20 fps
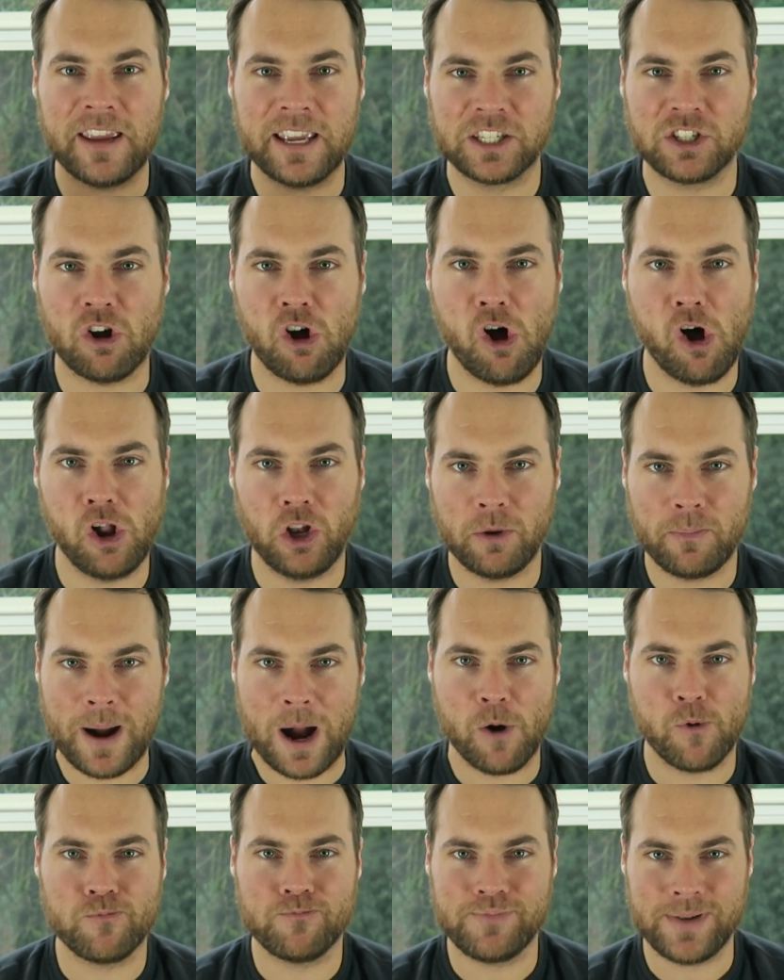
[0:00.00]
is all
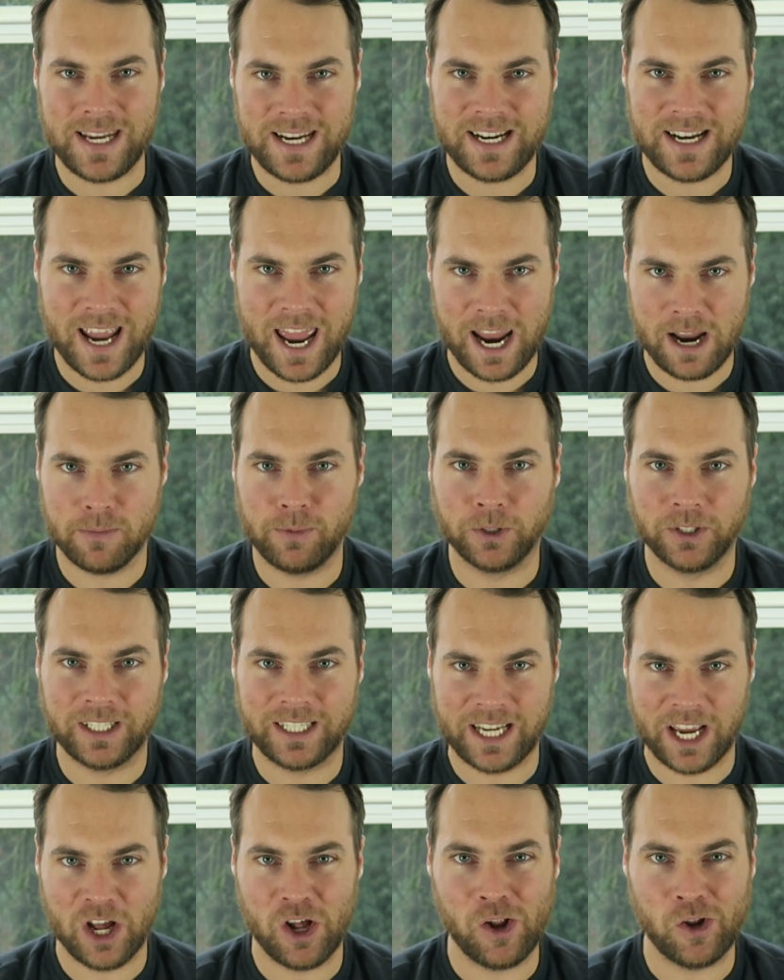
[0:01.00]
about being able to
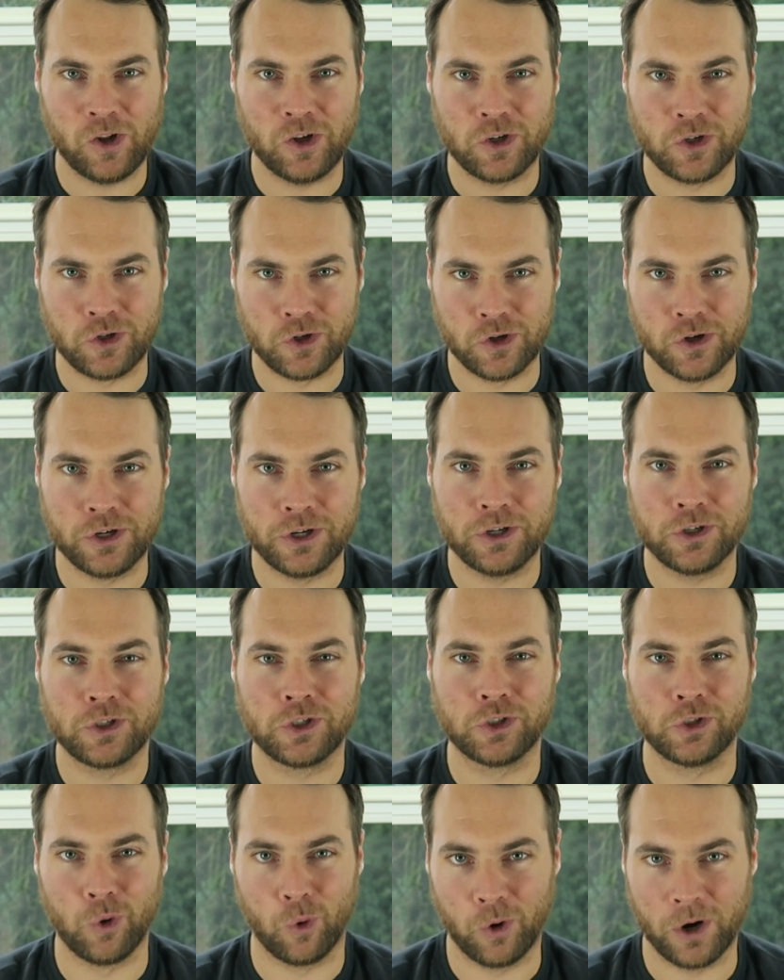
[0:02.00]
tell good
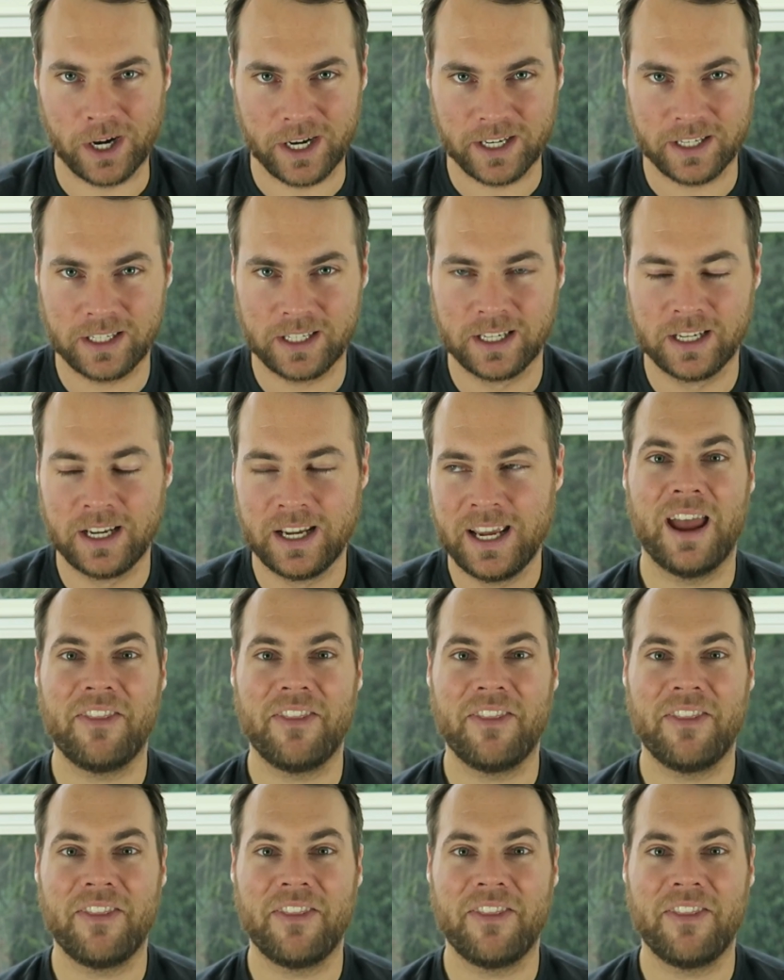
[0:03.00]
stories.